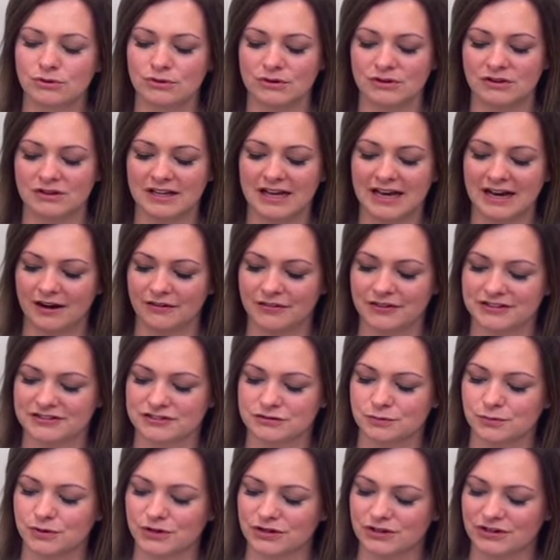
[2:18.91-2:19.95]
cool how
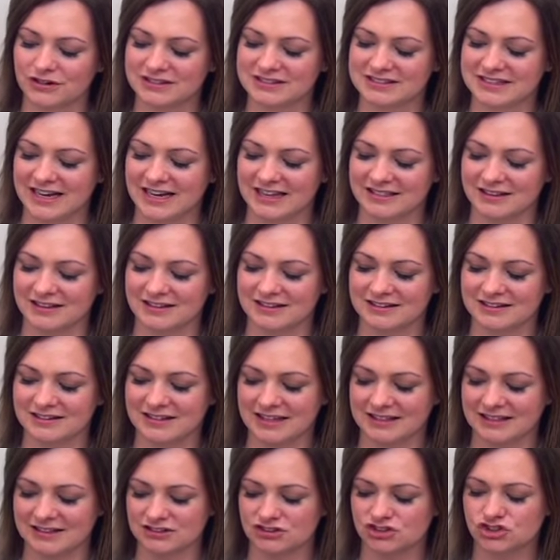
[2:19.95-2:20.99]
this works, and
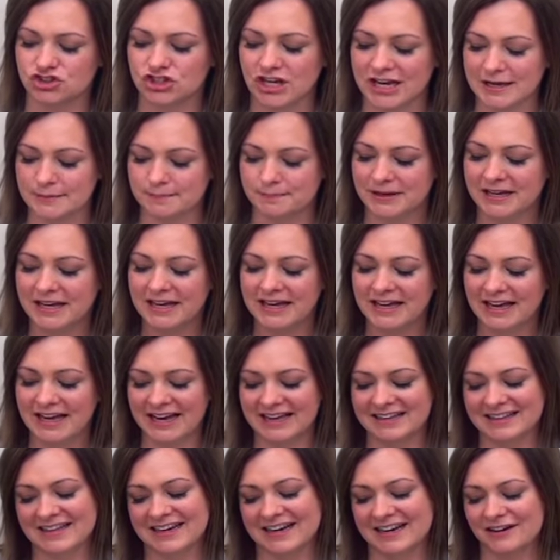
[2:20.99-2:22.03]
the, and the shape.
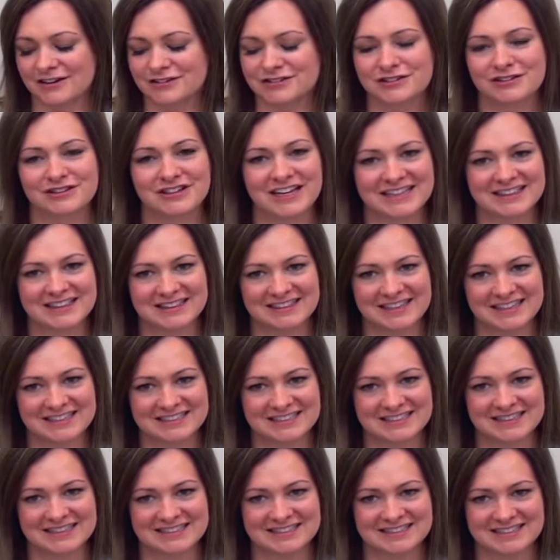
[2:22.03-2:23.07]
And then I also like that they
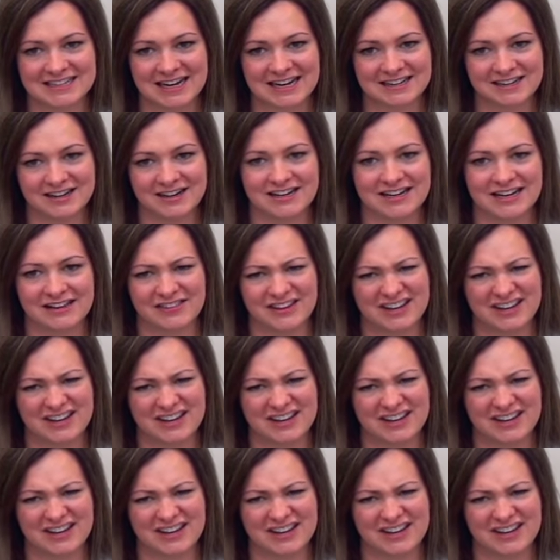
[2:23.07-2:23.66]
did this die cut